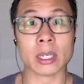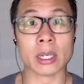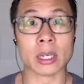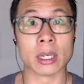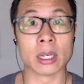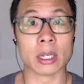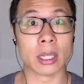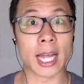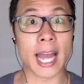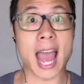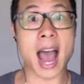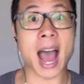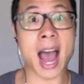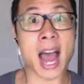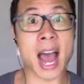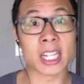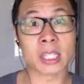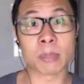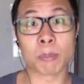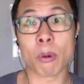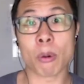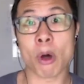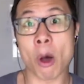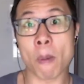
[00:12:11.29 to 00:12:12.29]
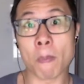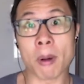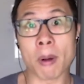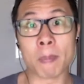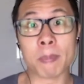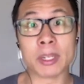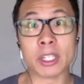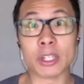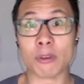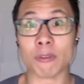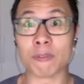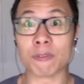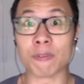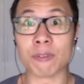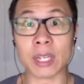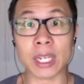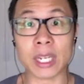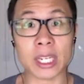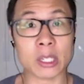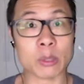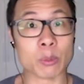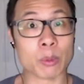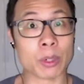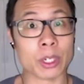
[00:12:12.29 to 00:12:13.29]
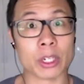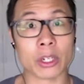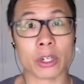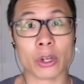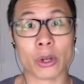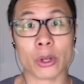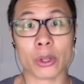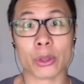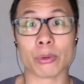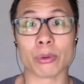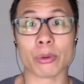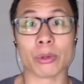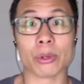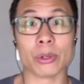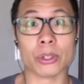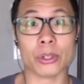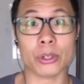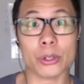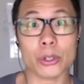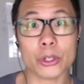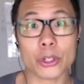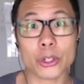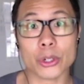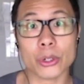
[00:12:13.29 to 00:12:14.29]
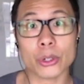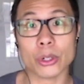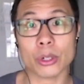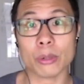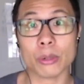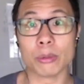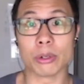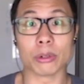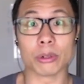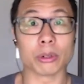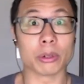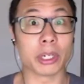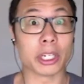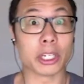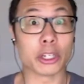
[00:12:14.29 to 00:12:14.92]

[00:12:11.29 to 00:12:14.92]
like ads pop up in your feeds when you're going through YouTube or going